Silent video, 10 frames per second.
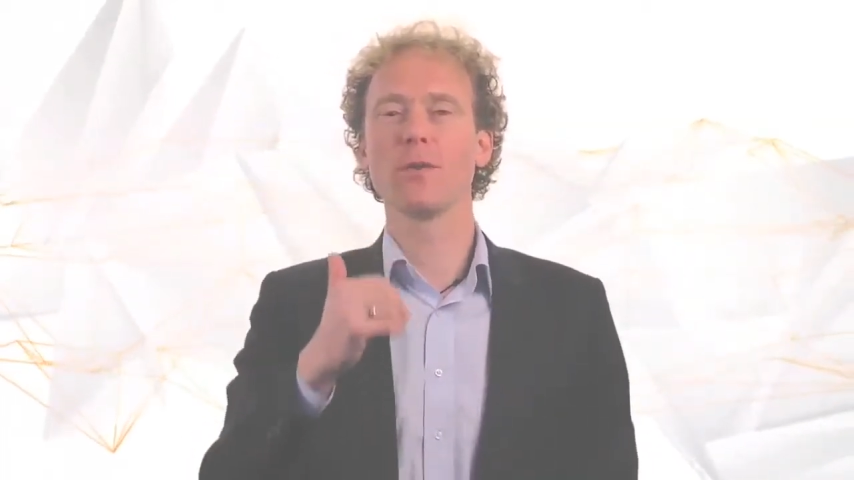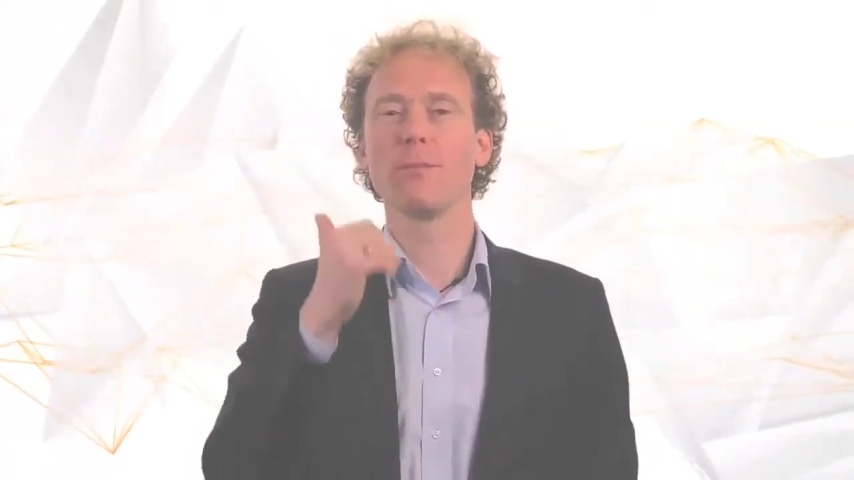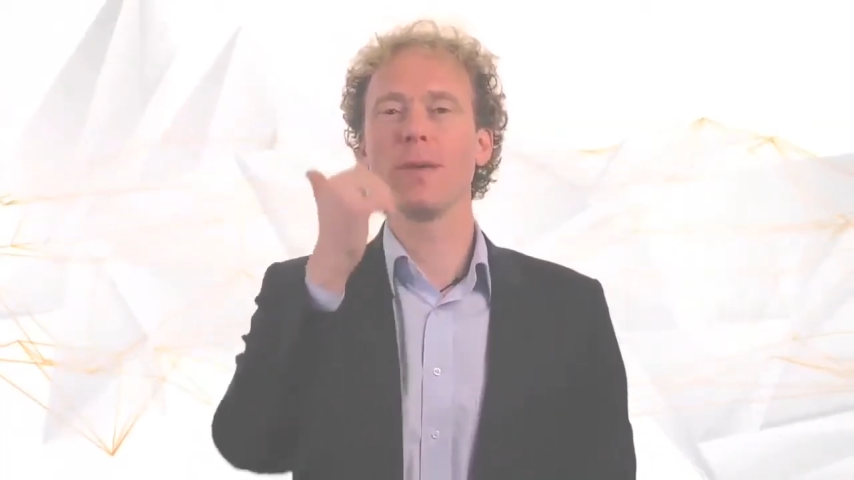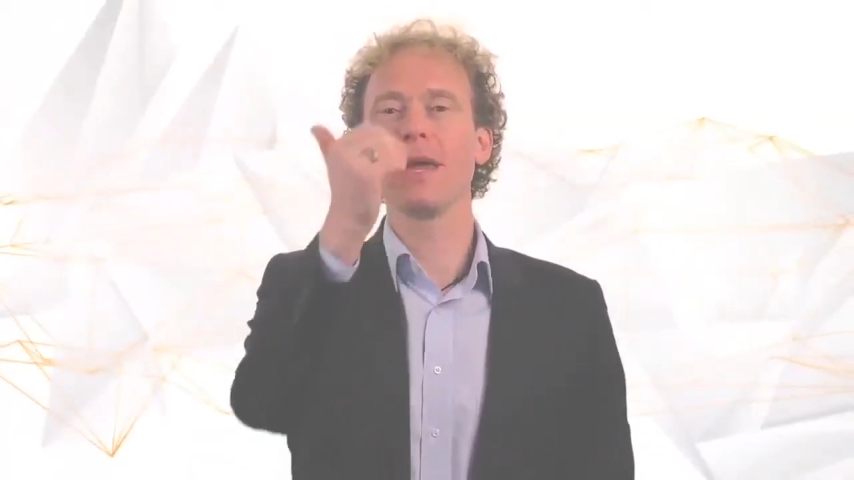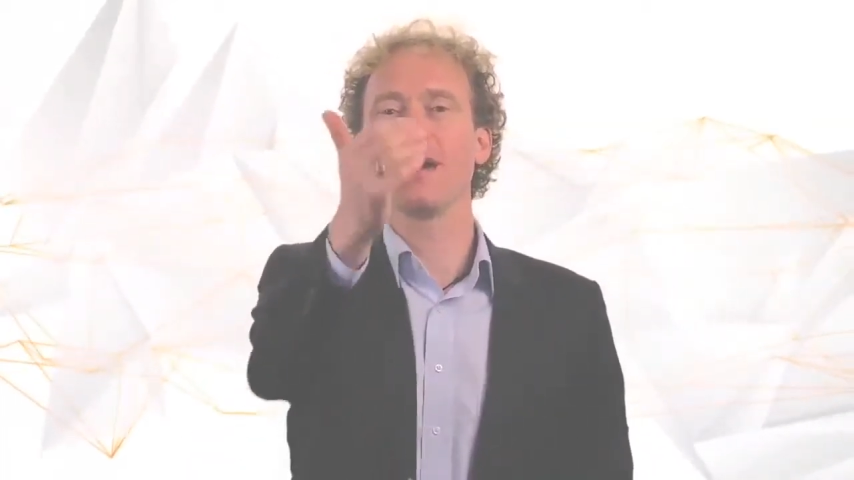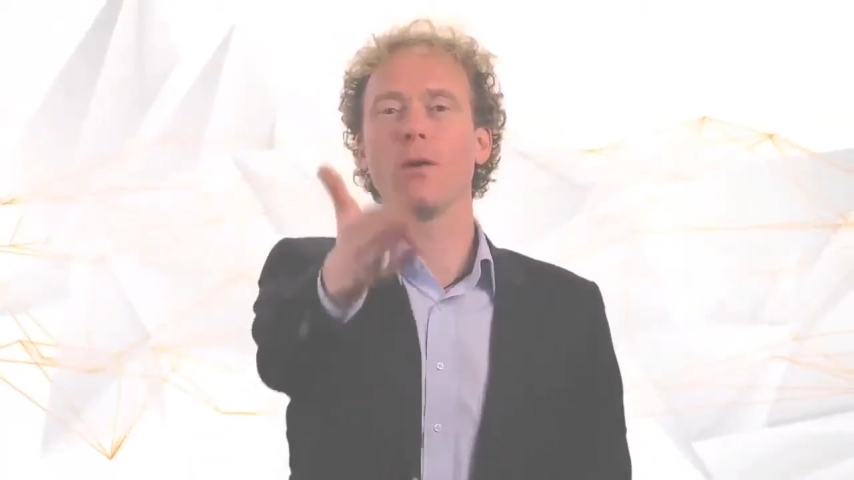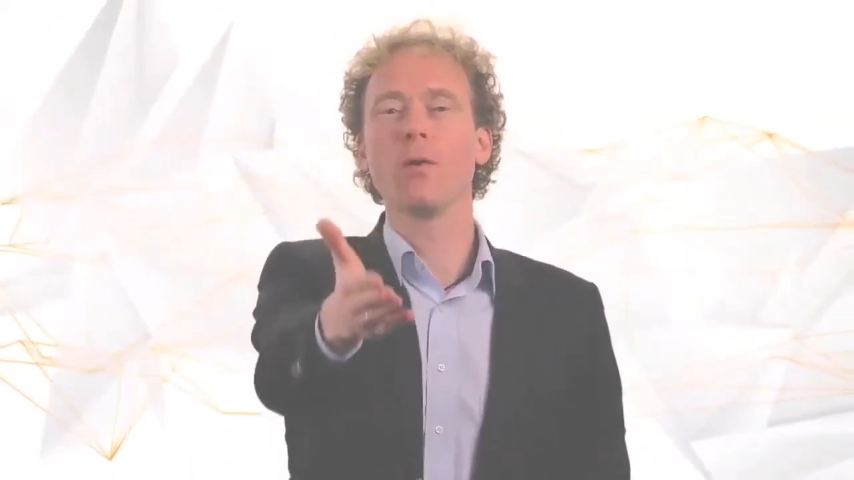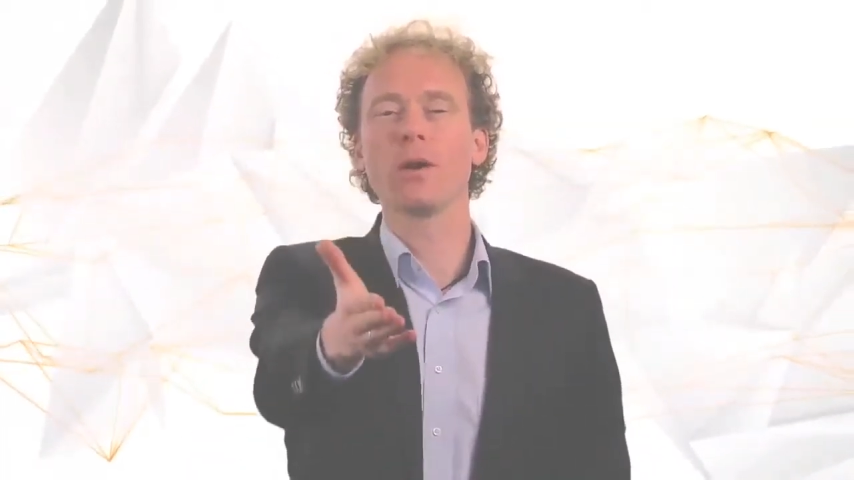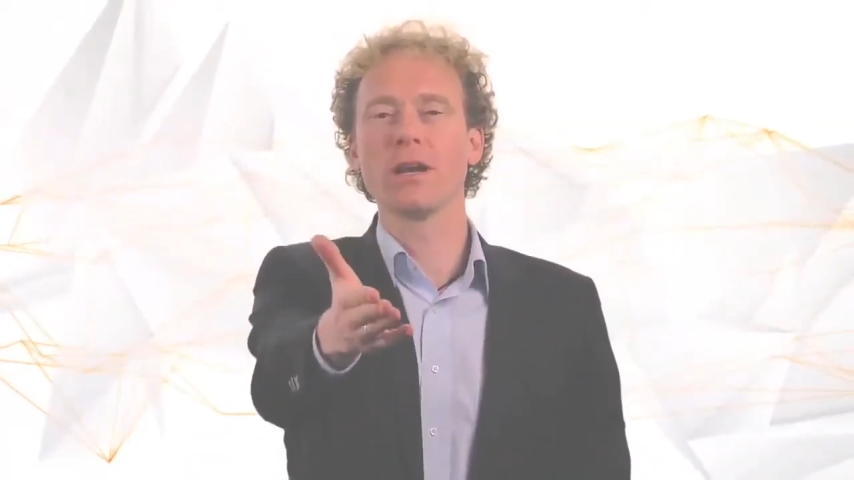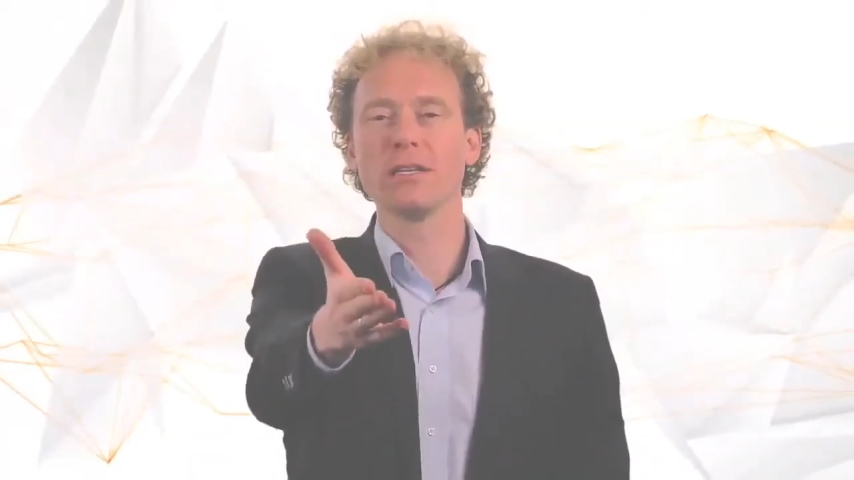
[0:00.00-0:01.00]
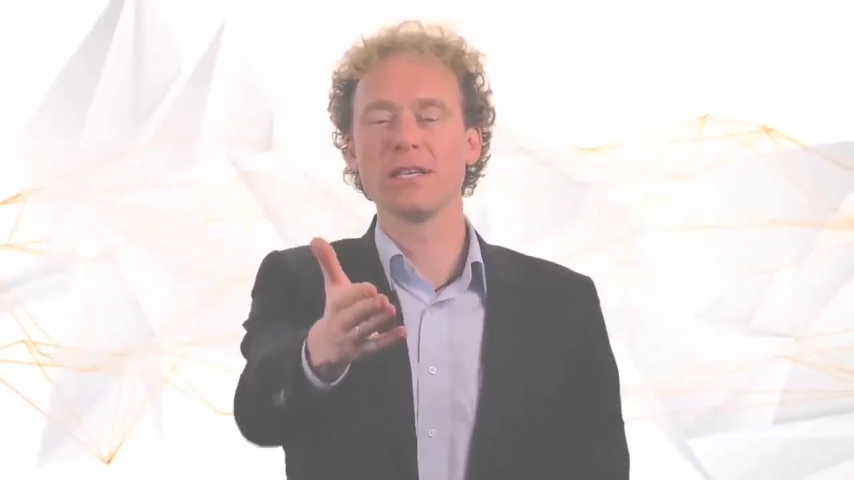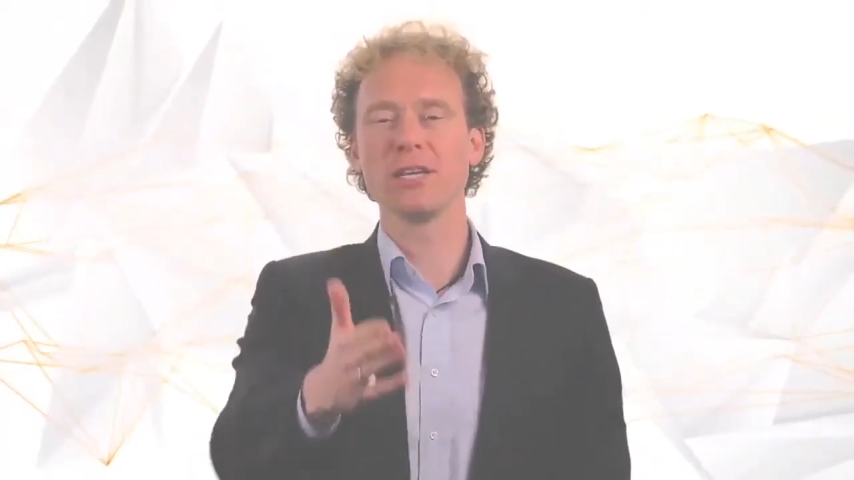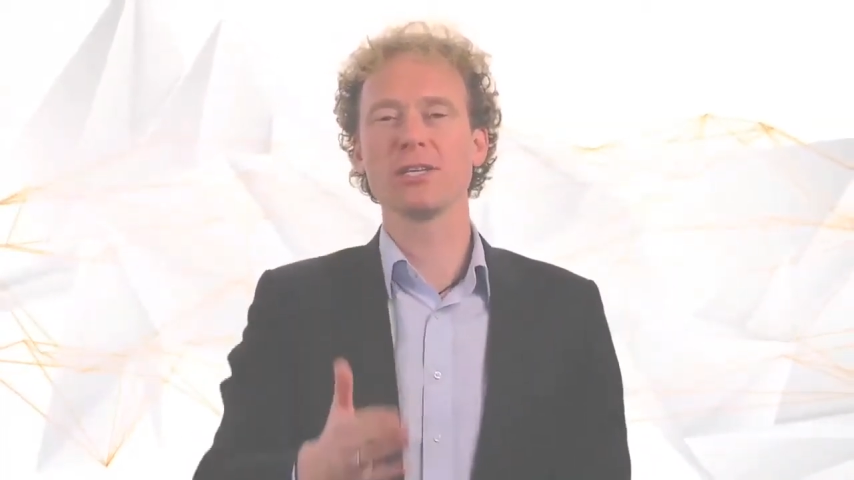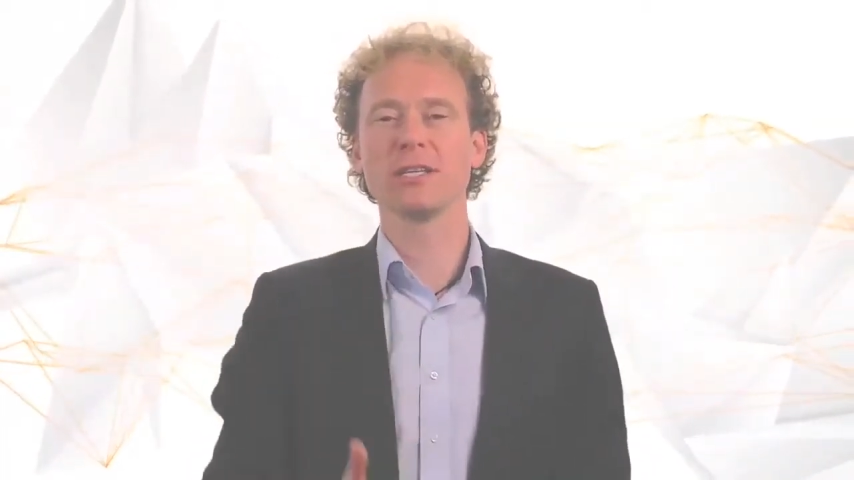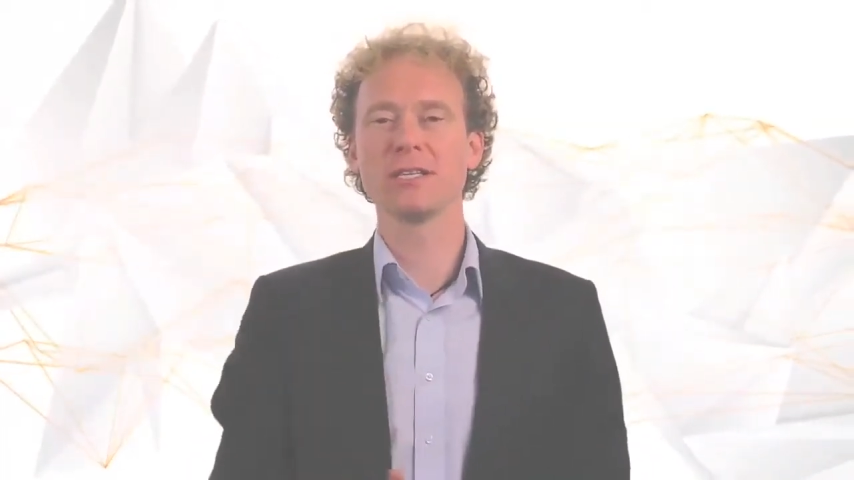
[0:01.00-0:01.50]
the bigger organization